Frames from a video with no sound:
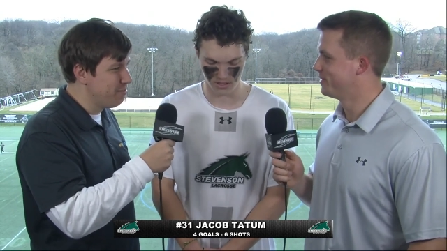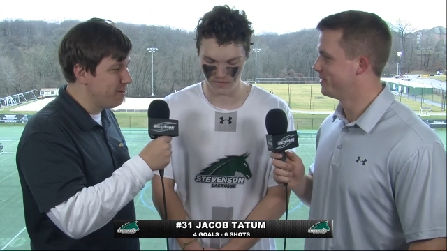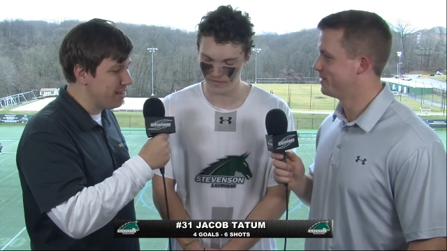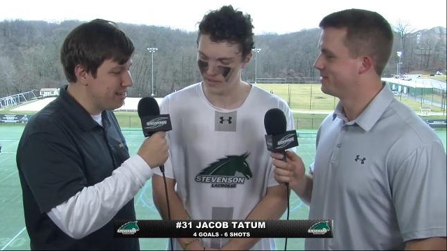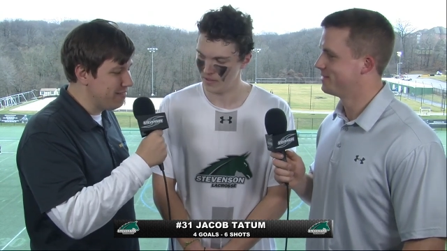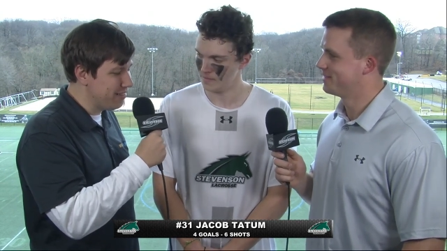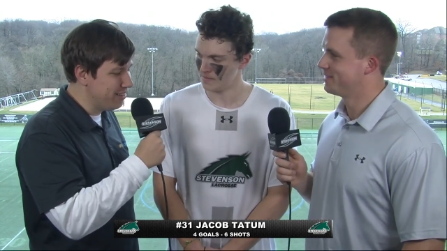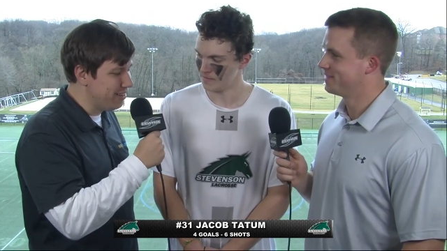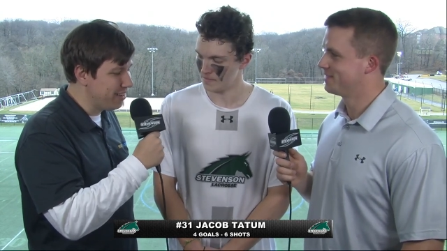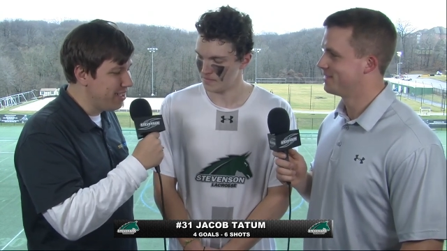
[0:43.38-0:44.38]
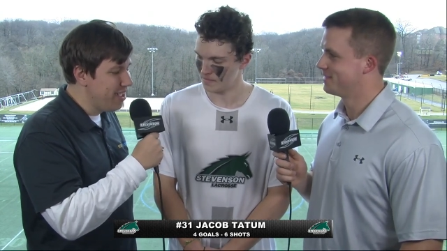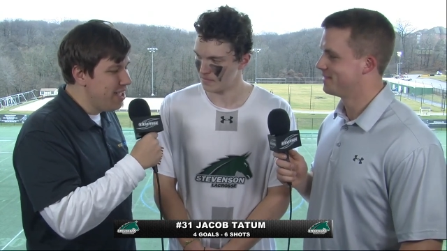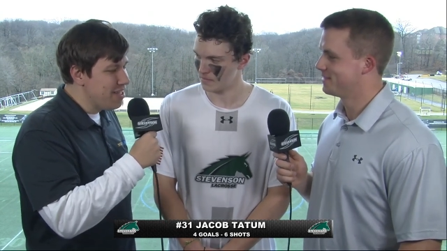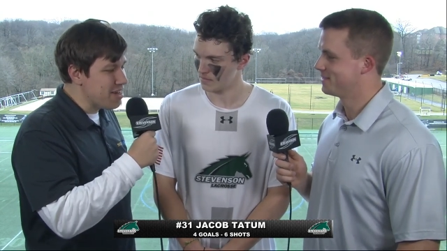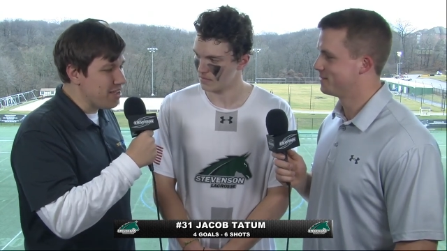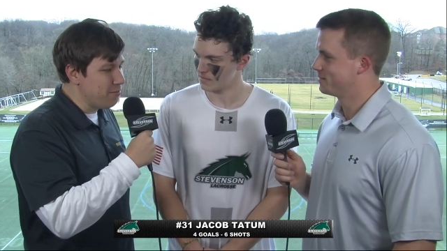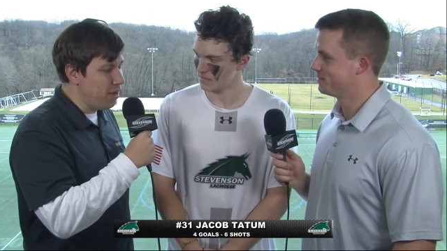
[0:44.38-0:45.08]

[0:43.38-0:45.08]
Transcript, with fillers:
Speaker 1: pretty nifty look, Jacob.